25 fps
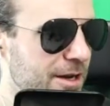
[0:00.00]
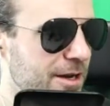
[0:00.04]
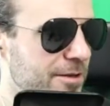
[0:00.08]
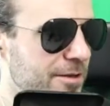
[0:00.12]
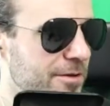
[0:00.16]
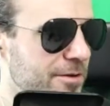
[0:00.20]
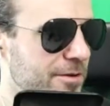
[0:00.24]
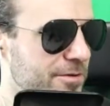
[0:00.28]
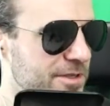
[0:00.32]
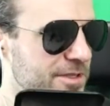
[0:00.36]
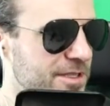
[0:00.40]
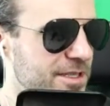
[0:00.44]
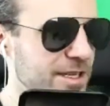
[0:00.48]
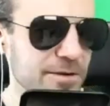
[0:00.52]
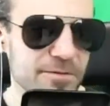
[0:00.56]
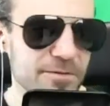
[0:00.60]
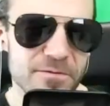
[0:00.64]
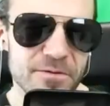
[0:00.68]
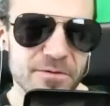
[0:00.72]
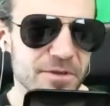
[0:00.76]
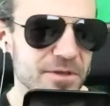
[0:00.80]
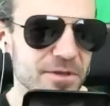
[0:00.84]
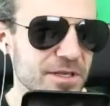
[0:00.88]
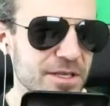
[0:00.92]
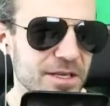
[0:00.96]
There is
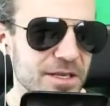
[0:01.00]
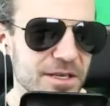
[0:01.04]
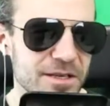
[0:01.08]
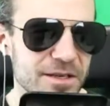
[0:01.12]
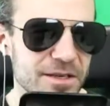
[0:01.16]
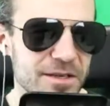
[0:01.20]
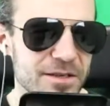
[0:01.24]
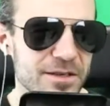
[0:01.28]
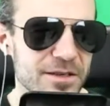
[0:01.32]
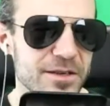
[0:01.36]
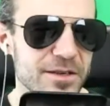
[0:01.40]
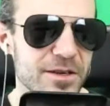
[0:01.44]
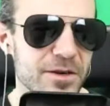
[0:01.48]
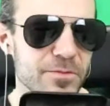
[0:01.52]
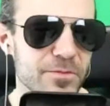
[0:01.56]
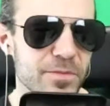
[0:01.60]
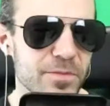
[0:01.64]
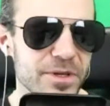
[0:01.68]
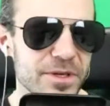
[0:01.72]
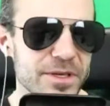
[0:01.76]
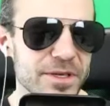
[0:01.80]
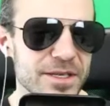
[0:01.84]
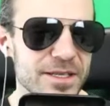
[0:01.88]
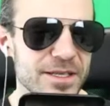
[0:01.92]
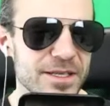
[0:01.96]
definitely a
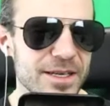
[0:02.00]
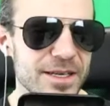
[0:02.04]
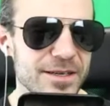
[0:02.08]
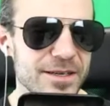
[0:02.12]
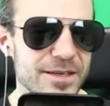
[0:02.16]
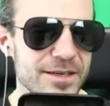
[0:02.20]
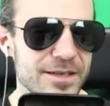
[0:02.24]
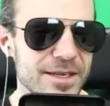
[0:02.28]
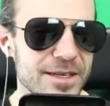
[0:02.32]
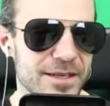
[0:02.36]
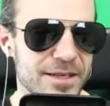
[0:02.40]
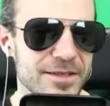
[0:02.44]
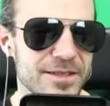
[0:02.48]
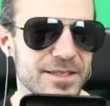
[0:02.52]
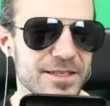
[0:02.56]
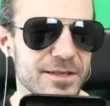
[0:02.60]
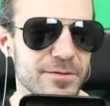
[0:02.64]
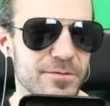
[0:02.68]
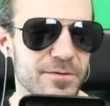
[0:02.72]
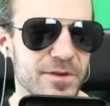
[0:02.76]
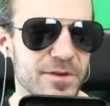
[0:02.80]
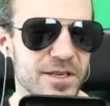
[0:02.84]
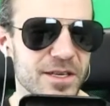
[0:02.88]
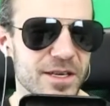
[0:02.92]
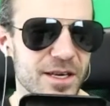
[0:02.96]
complete
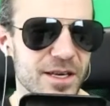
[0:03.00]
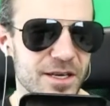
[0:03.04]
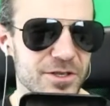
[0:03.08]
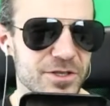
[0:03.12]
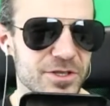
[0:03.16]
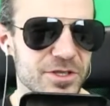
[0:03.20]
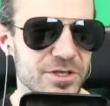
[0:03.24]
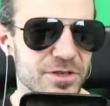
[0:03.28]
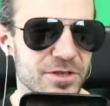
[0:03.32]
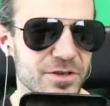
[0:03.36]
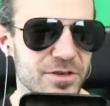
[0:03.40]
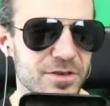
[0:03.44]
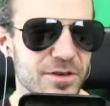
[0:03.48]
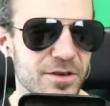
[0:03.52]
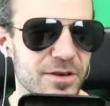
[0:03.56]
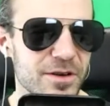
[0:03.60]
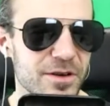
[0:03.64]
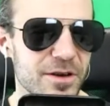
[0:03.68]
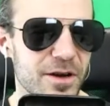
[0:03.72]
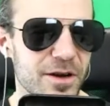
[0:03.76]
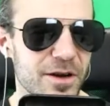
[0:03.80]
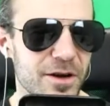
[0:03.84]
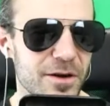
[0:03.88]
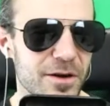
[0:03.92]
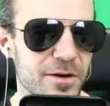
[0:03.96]
intensification
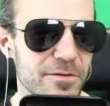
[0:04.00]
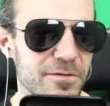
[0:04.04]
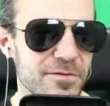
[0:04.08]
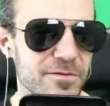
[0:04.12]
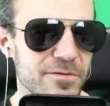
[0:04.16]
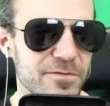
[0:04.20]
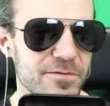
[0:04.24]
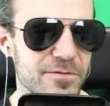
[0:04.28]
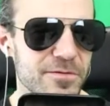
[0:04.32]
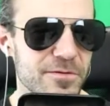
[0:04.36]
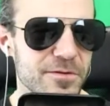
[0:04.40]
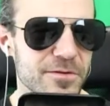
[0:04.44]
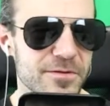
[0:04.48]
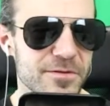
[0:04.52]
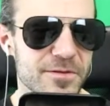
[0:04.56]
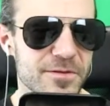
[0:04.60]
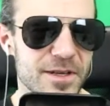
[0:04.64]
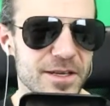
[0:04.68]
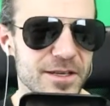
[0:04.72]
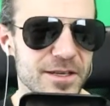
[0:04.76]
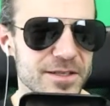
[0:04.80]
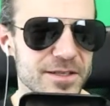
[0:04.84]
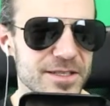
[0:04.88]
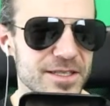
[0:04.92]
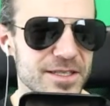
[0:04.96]
of
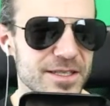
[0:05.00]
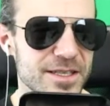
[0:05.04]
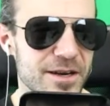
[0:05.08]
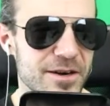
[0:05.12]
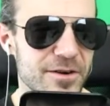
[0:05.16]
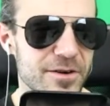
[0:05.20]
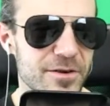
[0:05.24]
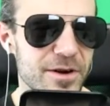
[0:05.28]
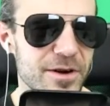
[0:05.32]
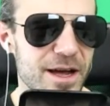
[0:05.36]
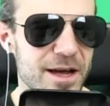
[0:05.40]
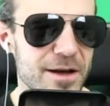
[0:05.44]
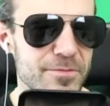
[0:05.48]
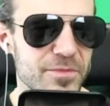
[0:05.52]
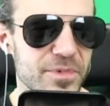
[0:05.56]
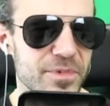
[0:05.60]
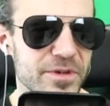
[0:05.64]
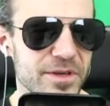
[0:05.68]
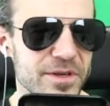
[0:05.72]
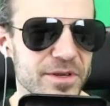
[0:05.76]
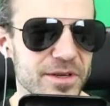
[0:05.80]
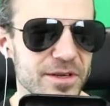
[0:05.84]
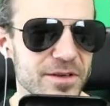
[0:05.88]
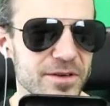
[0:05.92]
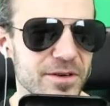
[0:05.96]
things that are
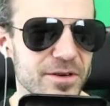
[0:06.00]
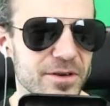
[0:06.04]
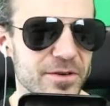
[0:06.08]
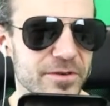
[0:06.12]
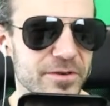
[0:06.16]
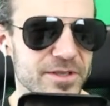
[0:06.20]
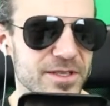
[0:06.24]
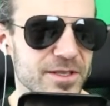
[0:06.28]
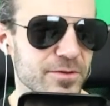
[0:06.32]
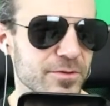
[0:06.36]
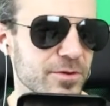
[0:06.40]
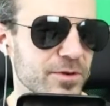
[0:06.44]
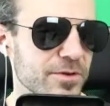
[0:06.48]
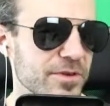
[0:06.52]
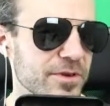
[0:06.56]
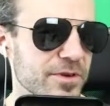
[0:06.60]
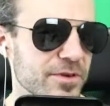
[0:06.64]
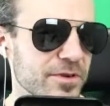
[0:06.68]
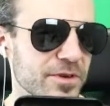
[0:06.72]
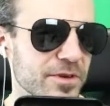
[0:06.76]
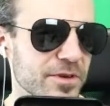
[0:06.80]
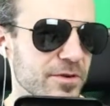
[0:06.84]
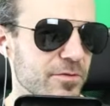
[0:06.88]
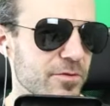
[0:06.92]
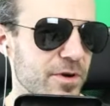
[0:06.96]
happening also
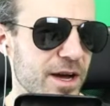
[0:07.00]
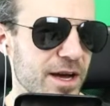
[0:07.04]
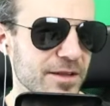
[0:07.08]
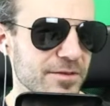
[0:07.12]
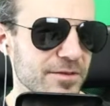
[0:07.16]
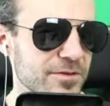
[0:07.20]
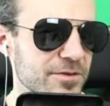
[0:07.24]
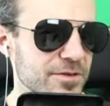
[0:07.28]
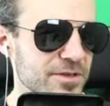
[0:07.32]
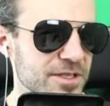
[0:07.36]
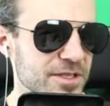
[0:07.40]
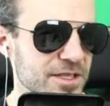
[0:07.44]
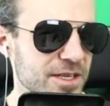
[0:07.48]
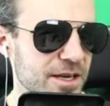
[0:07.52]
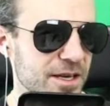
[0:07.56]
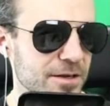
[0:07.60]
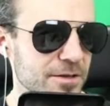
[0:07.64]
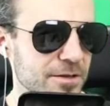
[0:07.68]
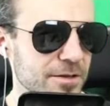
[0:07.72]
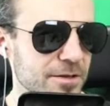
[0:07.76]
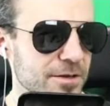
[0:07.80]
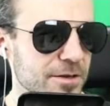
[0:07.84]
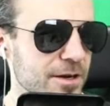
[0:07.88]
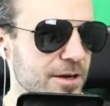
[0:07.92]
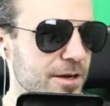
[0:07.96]
on a grander
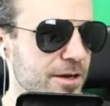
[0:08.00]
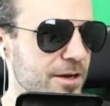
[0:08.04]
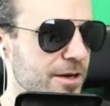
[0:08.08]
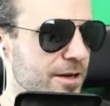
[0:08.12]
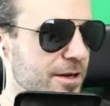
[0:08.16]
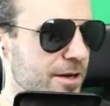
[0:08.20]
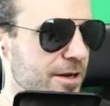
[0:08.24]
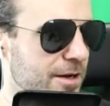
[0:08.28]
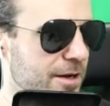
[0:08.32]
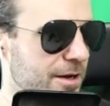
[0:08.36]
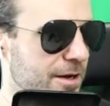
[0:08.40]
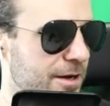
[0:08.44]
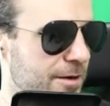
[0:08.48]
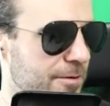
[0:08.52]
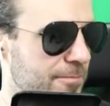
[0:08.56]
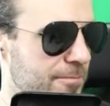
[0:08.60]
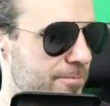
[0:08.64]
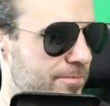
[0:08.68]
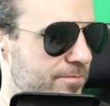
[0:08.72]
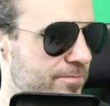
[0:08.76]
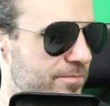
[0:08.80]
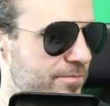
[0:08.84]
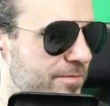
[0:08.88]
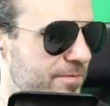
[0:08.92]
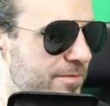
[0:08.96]
scale.
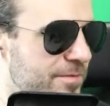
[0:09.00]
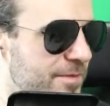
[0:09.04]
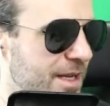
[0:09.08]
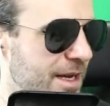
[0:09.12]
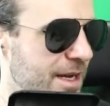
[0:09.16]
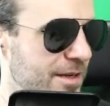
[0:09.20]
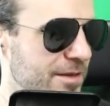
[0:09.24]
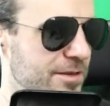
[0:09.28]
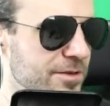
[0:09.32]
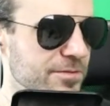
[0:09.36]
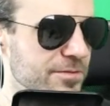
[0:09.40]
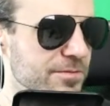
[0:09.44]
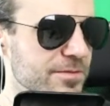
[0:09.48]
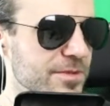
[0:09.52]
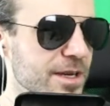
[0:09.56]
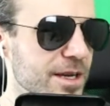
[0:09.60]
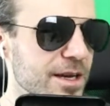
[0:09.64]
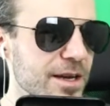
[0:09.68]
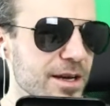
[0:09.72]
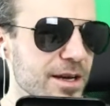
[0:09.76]
I don't